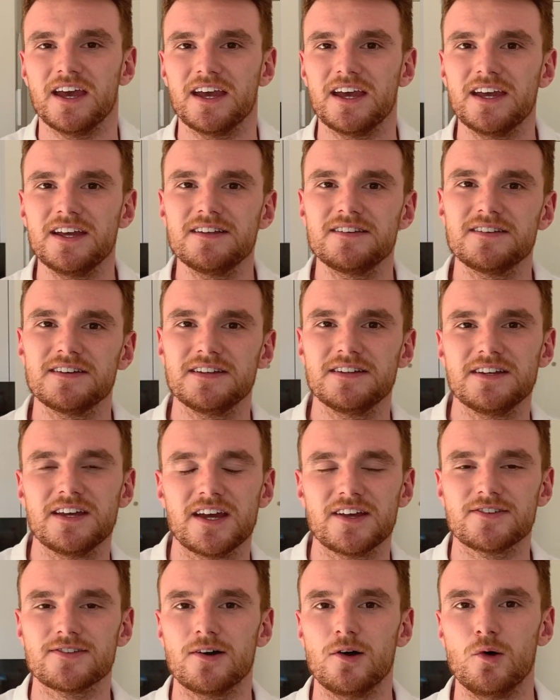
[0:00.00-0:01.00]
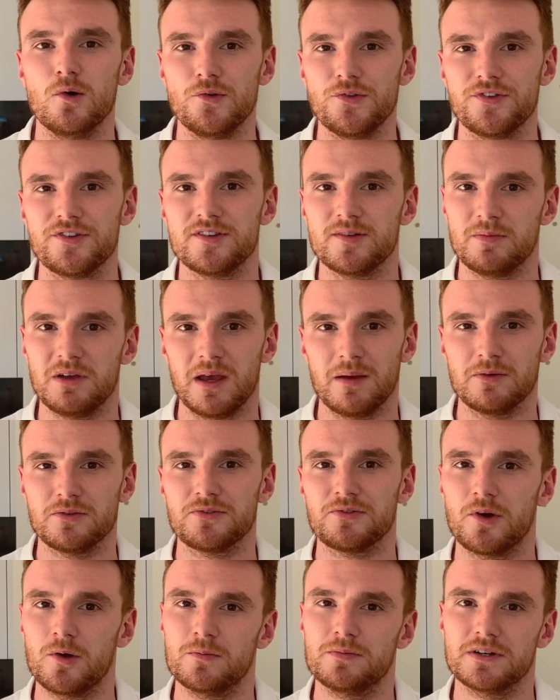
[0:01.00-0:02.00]
18 years old to be able
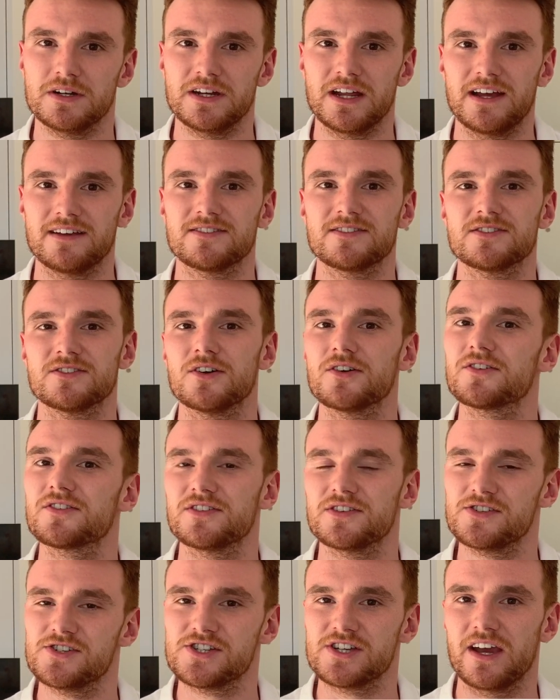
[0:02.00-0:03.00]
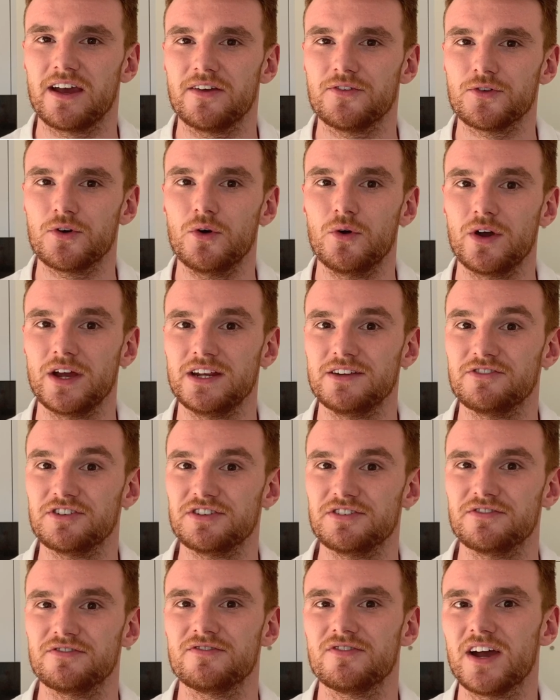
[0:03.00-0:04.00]
to open a stocks and shares or
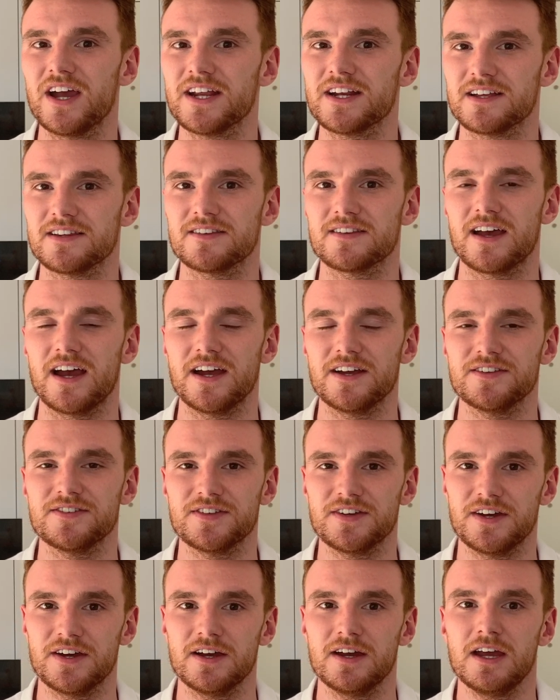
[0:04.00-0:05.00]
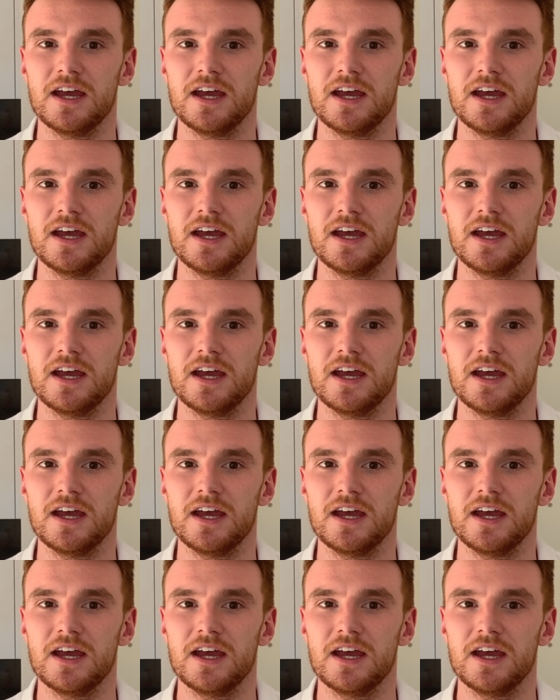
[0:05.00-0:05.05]
innovative finance ISA,